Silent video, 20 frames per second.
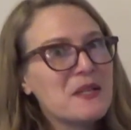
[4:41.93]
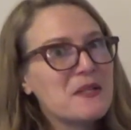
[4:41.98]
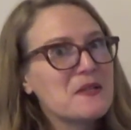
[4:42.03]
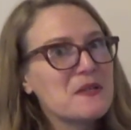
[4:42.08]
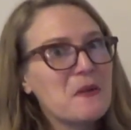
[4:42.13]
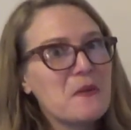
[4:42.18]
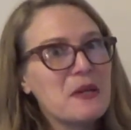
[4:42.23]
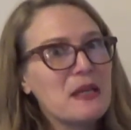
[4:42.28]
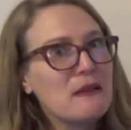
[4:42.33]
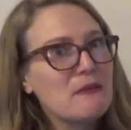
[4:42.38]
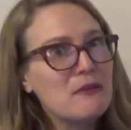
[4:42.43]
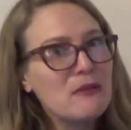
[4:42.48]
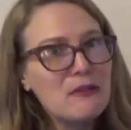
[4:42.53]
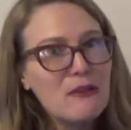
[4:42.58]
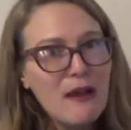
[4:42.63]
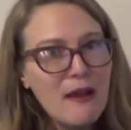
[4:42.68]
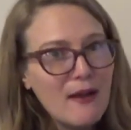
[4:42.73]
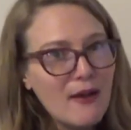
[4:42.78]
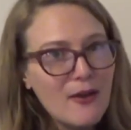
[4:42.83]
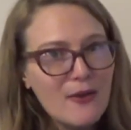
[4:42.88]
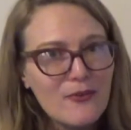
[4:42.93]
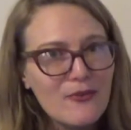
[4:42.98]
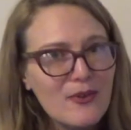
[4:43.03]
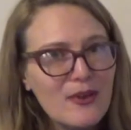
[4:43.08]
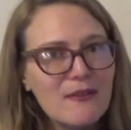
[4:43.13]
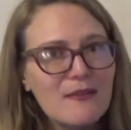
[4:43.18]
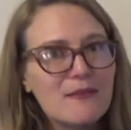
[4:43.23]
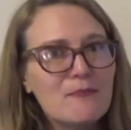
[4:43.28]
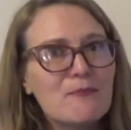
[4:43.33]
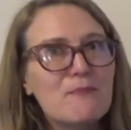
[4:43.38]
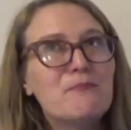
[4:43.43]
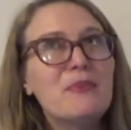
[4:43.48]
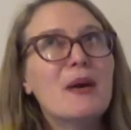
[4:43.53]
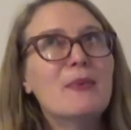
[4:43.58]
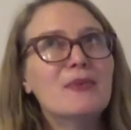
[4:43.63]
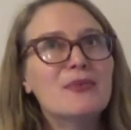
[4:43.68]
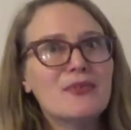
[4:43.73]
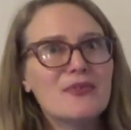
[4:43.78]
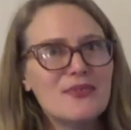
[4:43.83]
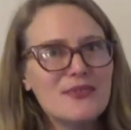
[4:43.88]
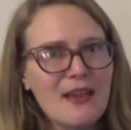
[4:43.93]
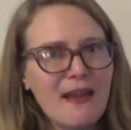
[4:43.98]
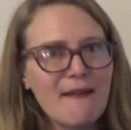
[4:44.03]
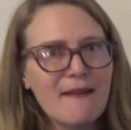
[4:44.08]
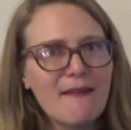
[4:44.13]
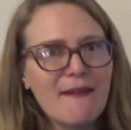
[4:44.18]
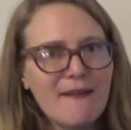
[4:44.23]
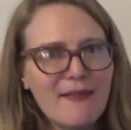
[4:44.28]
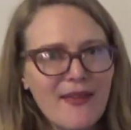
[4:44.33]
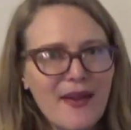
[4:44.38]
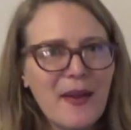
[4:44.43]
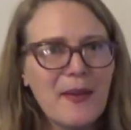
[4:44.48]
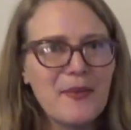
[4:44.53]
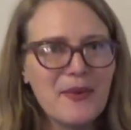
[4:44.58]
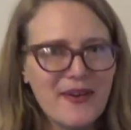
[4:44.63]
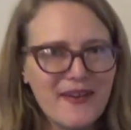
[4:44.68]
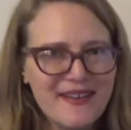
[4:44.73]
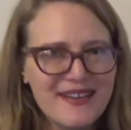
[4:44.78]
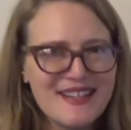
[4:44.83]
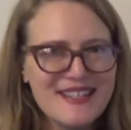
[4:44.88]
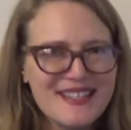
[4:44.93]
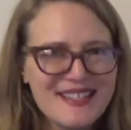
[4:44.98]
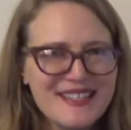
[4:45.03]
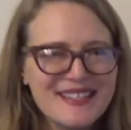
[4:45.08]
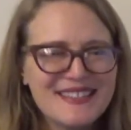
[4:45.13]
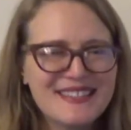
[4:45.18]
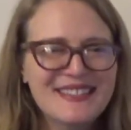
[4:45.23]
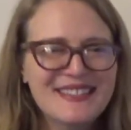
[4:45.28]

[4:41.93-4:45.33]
So we love bubbles at our libraries.